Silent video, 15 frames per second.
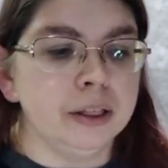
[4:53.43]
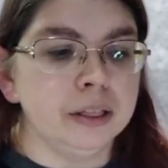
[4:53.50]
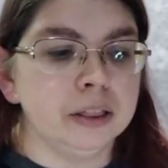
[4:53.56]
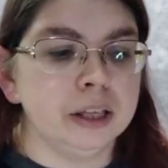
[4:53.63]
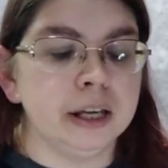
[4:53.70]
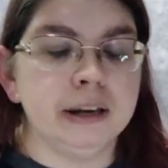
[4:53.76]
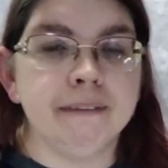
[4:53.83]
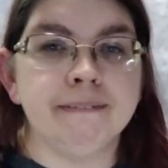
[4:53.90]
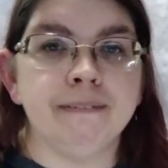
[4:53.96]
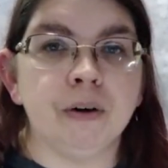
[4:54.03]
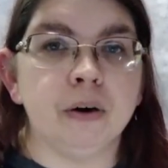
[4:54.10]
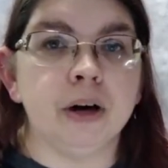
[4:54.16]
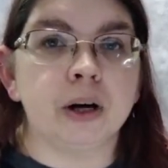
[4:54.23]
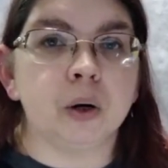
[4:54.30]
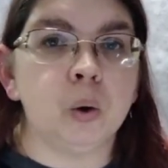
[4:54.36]
The
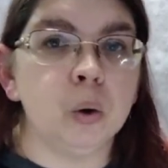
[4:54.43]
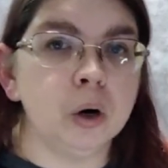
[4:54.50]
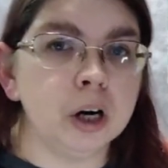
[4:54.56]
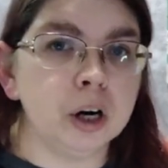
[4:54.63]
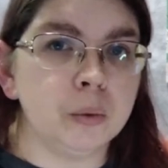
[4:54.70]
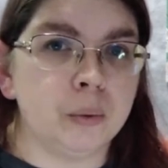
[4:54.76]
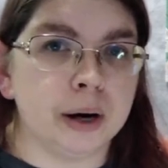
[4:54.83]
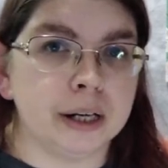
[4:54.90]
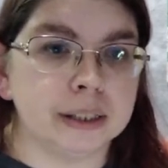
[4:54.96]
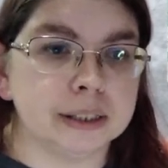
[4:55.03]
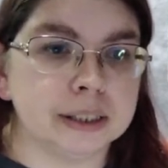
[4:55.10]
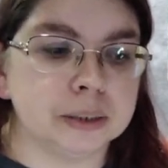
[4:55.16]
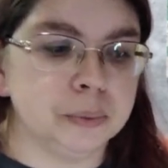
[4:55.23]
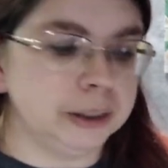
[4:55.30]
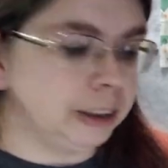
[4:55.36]
4 1/4
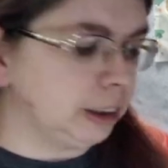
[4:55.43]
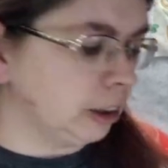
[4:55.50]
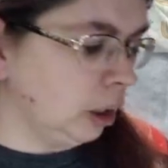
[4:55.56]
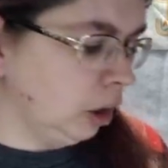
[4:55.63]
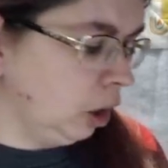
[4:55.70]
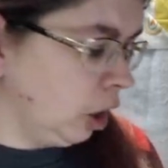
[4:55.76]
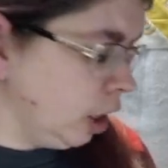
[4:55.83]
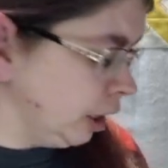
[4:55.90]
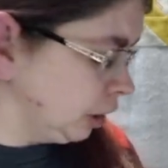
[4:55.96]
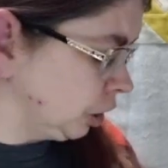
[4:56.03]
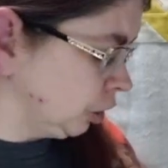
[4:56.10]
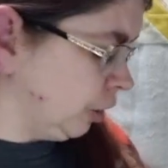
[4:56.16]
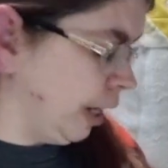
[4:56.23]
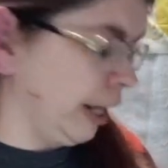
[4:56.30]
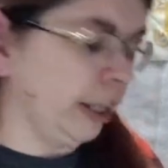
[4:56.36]
ones, which is the large
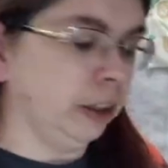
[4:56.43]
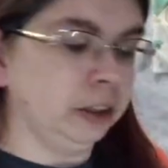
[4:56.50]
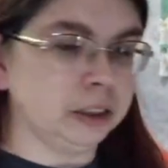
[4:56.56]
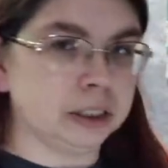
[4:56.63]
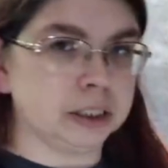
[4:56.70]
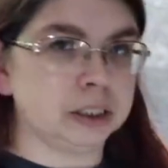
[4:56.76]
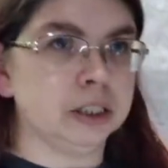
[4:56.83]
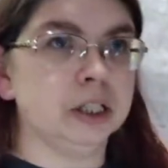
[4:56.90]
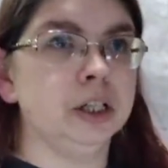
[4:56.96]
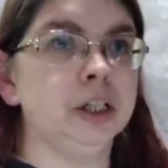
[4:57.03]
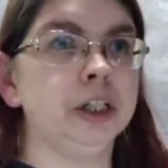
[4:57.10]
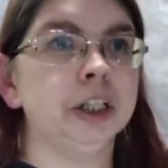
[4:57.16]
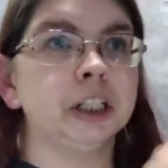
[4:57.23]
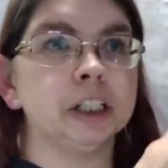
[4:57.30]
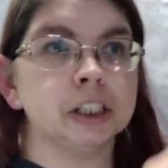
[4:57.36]
triangles,
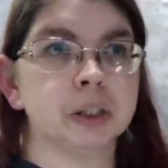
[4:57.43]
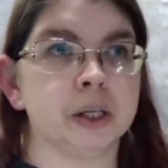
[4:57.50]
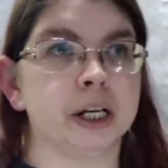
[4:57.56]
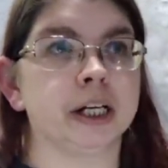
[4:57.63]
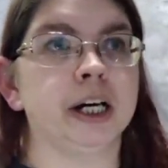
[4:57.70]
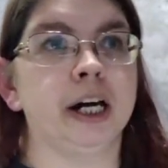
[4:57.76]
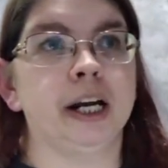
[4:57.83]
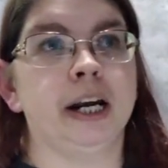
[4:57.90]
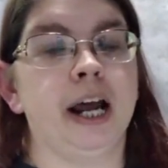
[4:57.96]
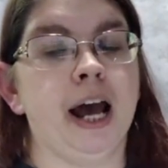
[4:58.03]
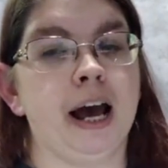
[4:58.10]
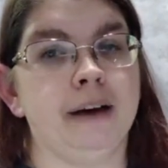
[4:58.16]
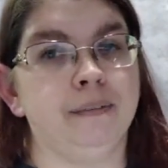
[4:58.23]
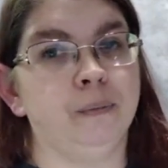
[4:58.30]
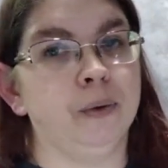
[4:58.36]
you're just going to cut in
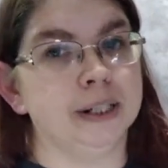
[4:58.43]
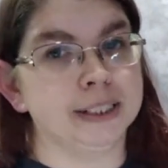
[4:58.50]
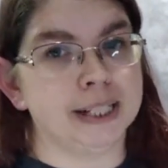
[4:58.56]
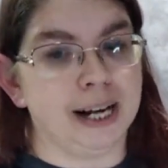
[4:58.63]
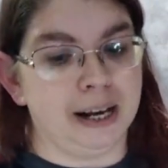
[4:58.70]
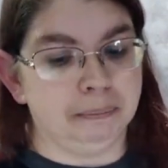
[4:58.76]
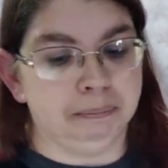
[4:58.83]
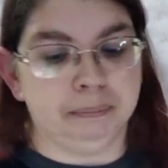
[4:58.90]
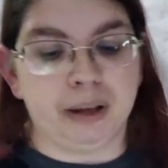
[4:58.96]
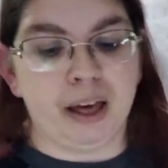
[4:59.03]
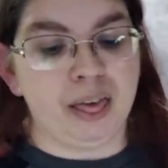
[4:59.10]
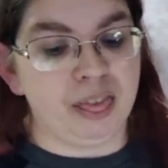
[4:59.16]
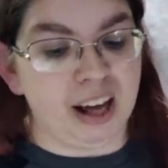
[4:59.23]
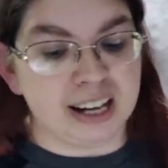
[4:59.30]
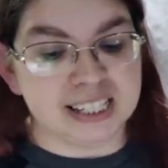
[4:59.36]
half one time,
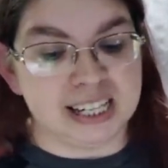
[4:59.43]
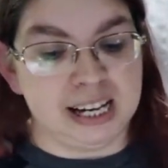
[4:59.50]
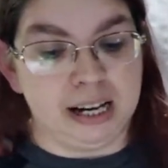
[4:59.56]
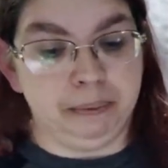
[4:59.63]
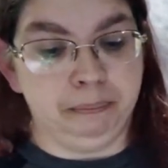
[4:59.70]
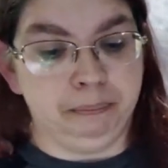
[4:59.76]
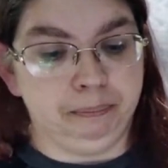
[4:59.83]
and that's it.